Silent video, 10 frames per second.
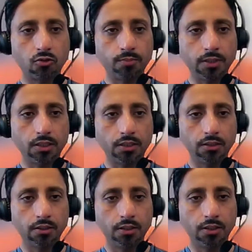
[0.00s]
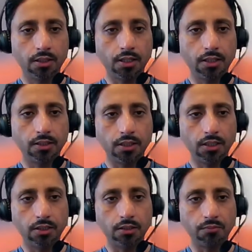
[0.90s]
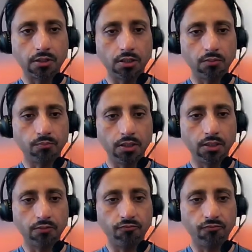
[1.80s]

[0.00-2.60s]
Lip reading: be in the income statement, the